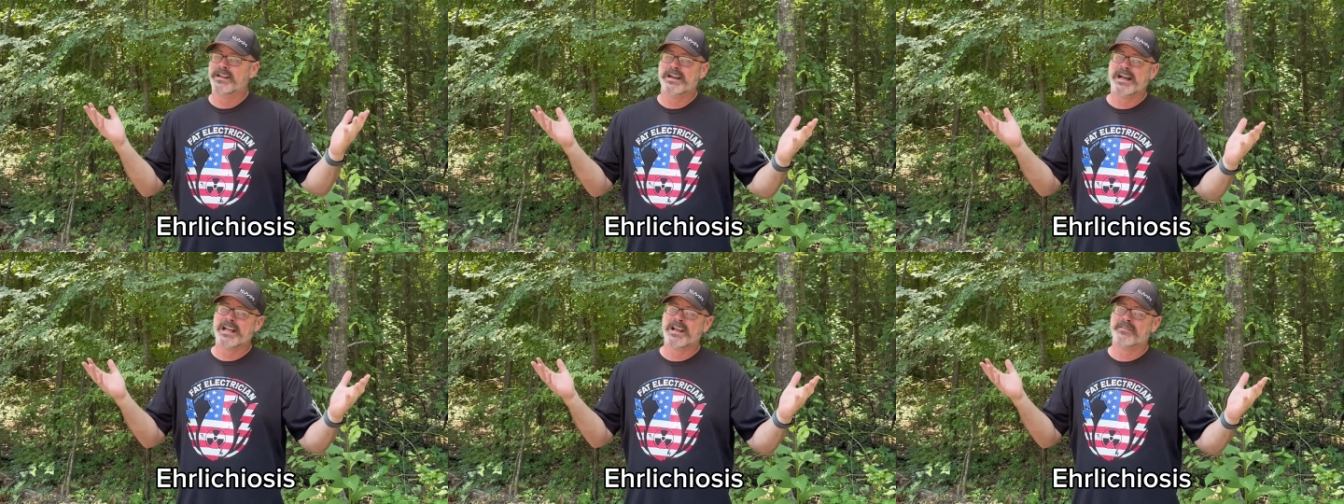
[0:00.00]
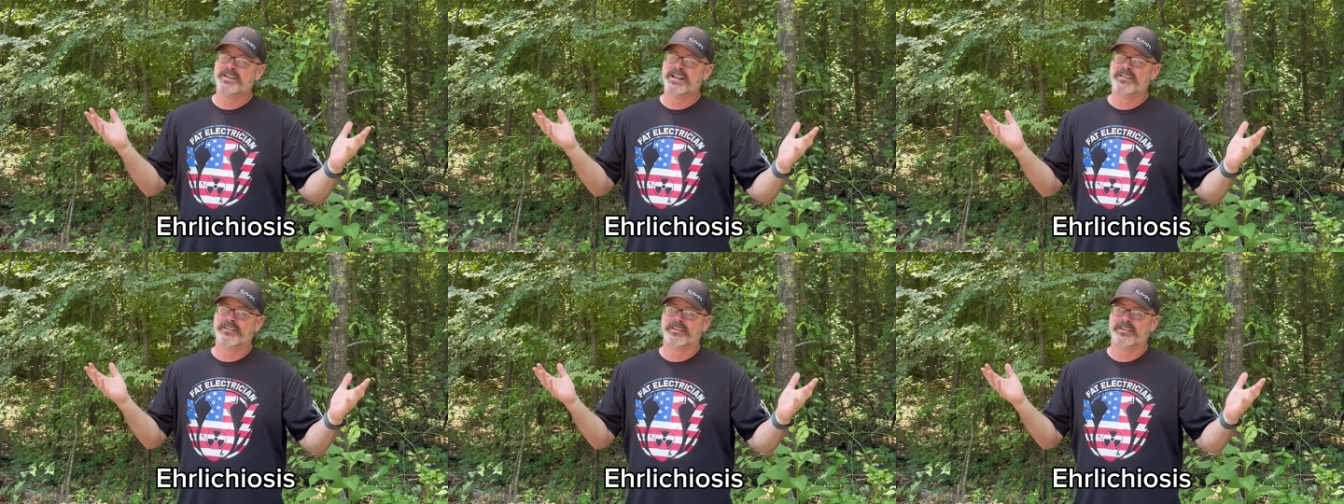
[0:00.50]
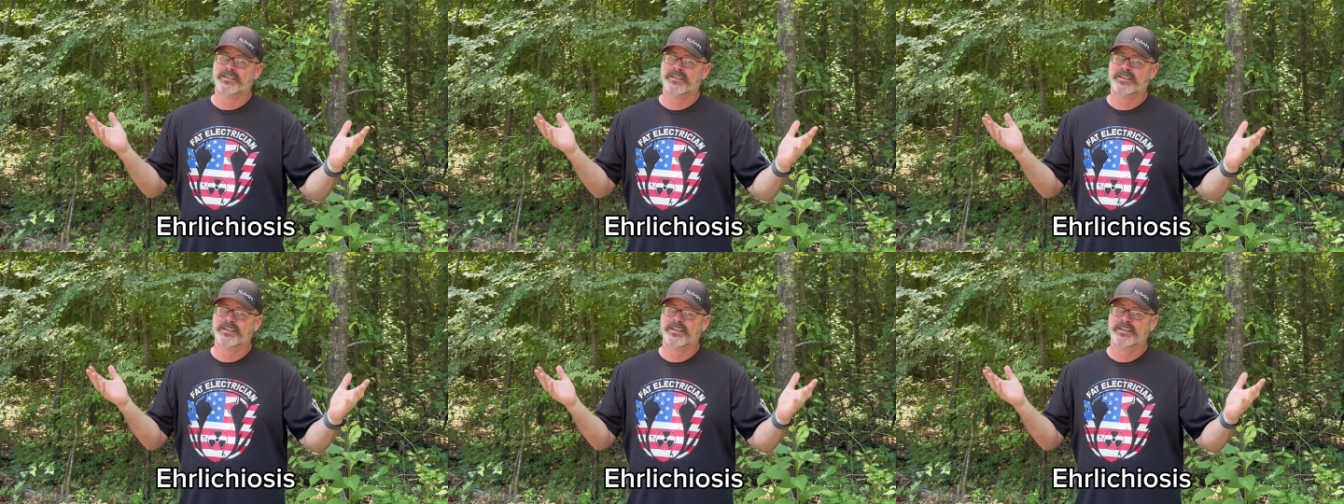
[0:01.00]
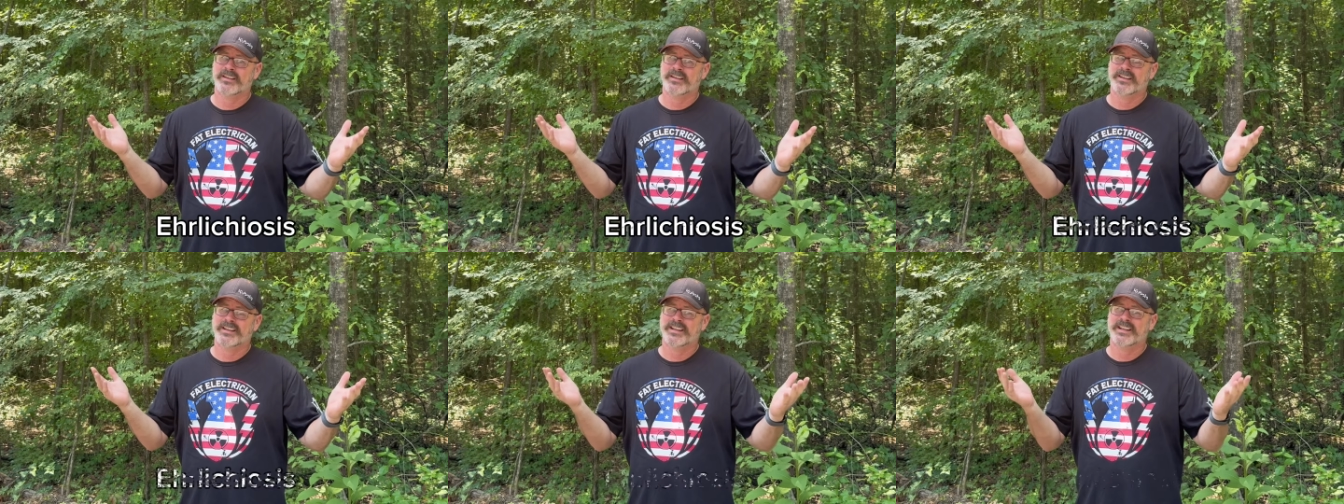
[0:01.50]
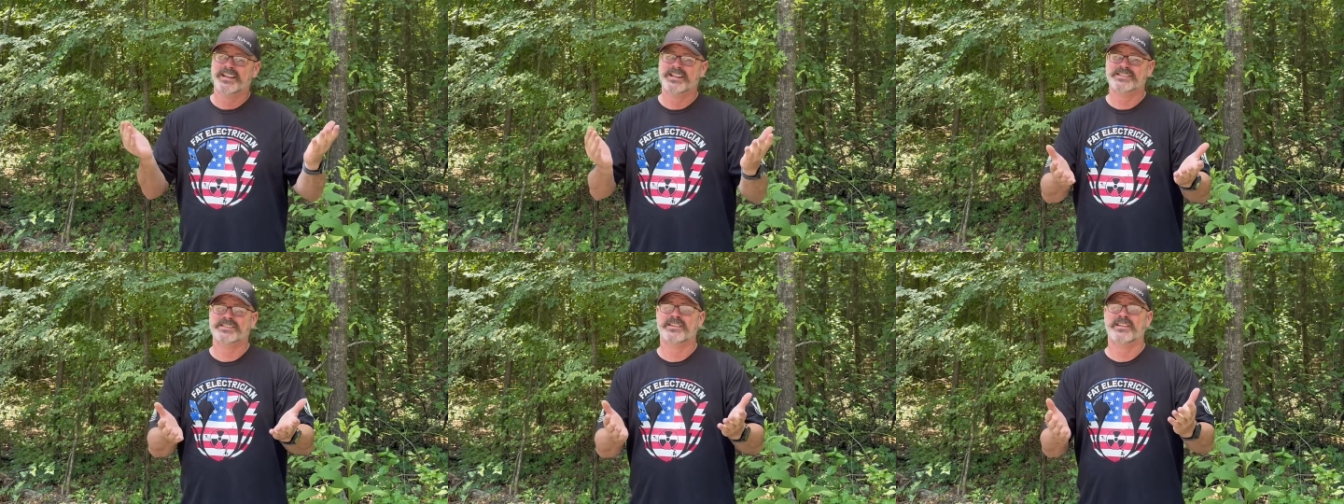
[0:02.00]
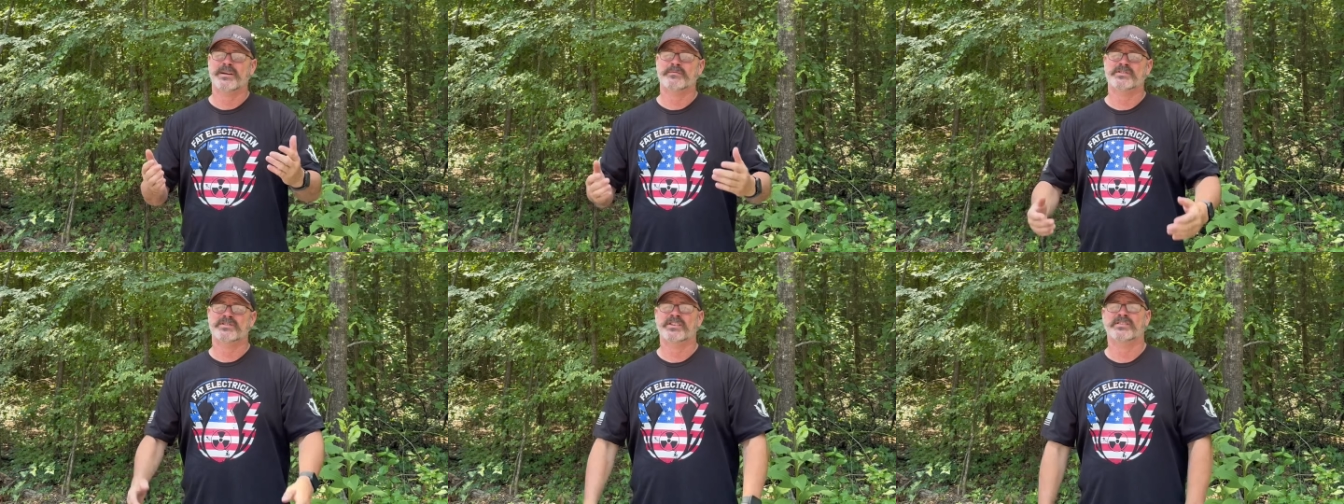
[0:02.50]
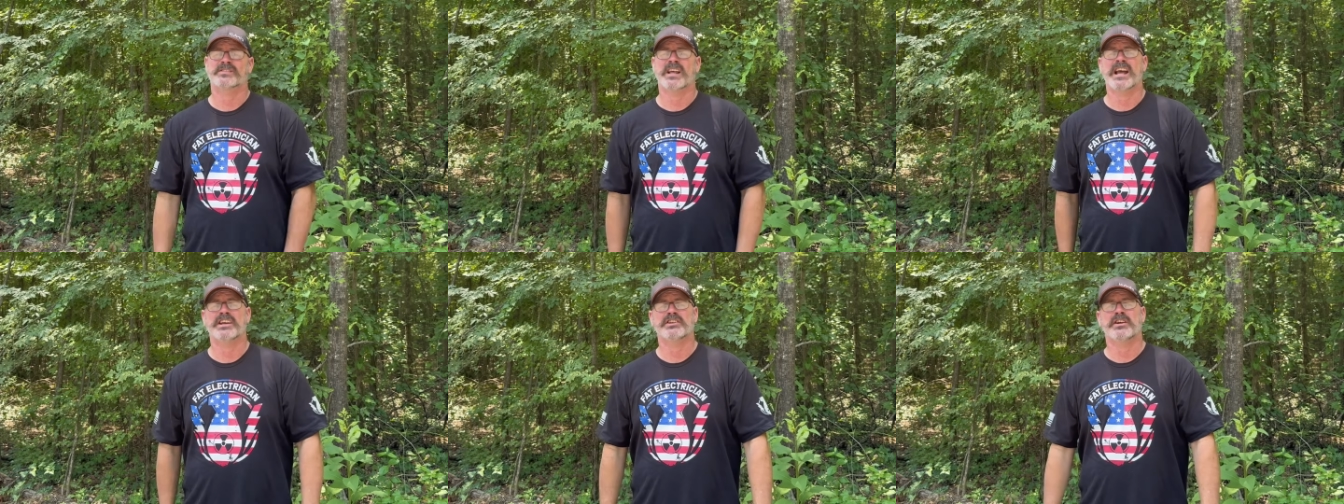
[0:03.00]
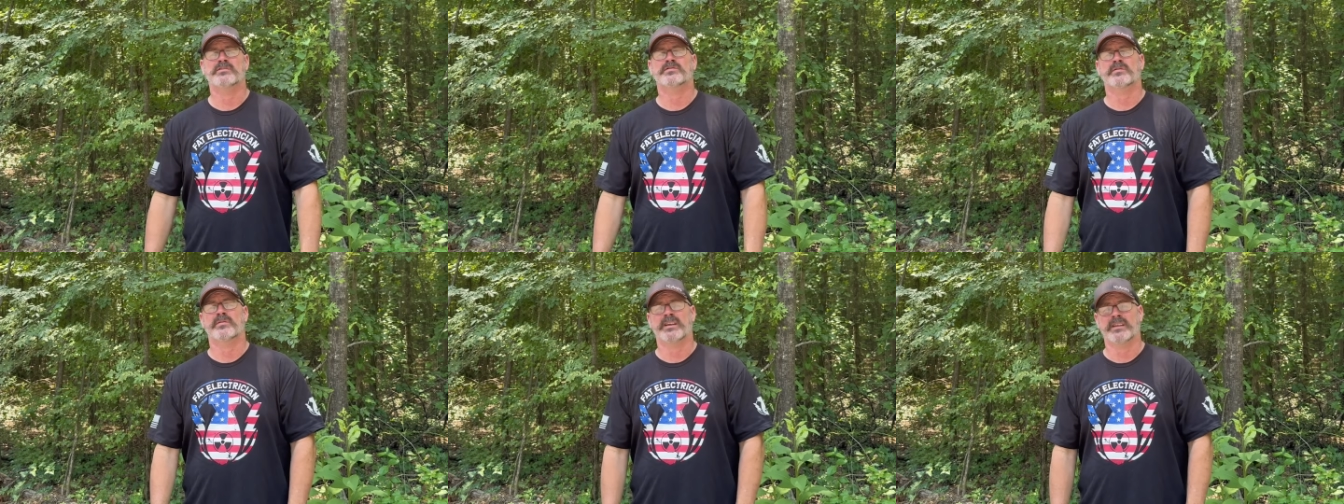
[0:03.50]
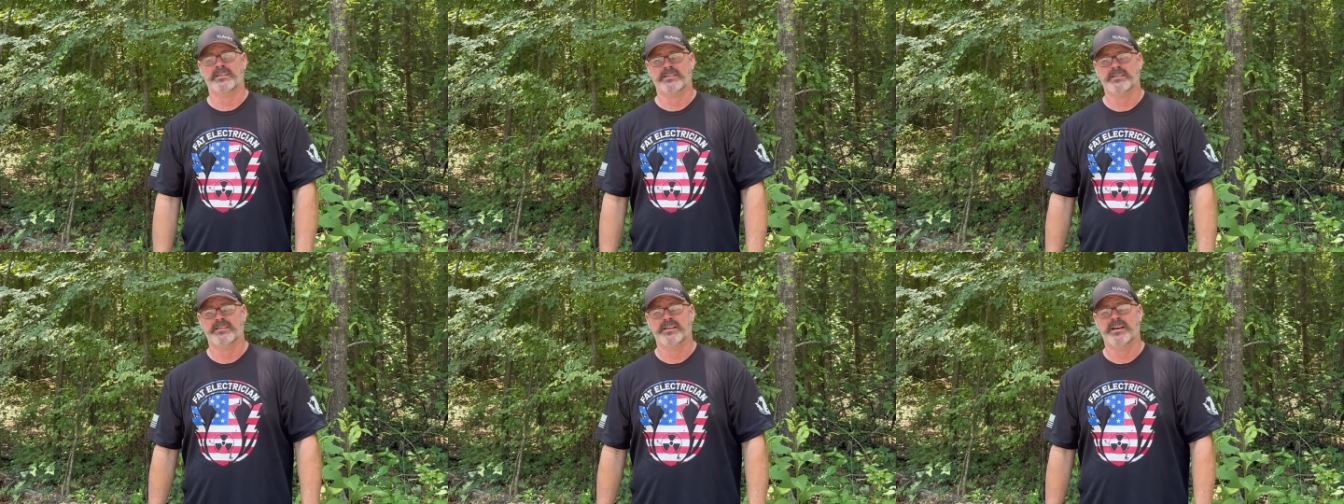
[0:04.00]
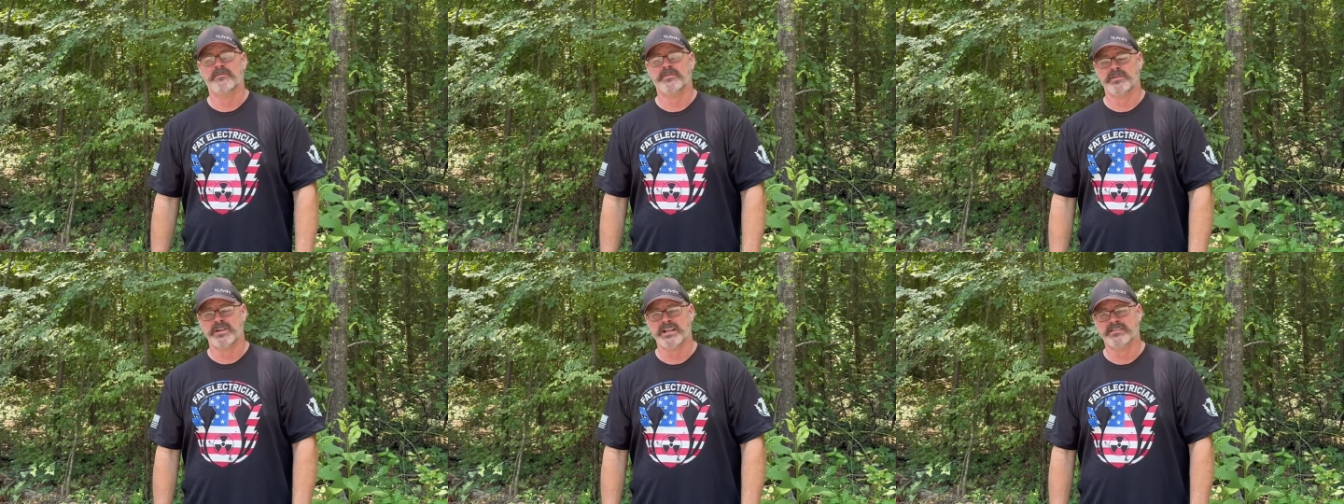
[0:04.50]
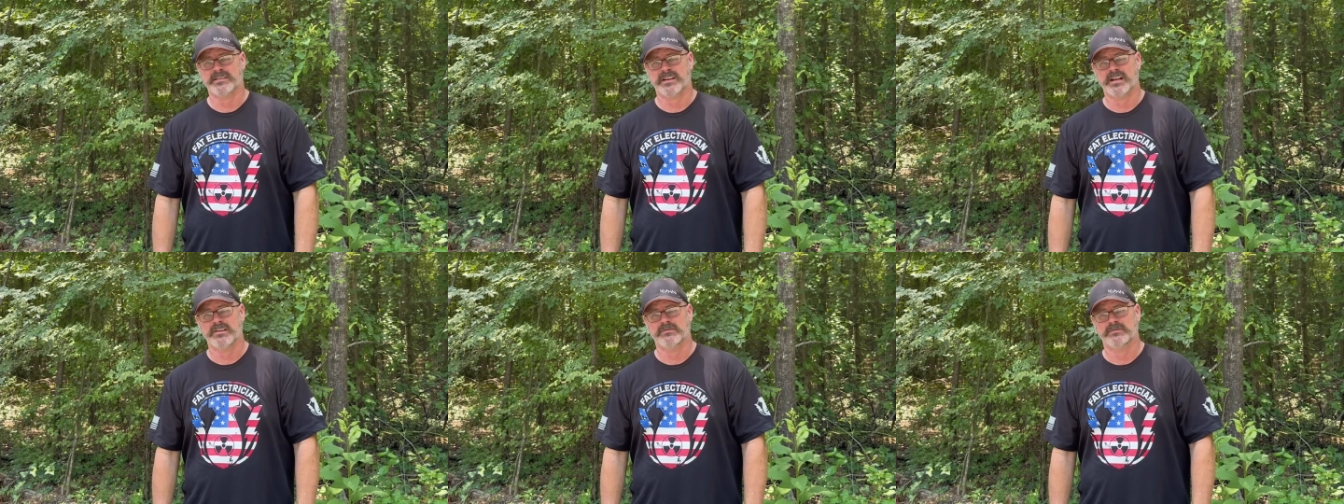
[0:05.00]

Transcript: I haven't either, until I was just diagnosed with it a few days ago.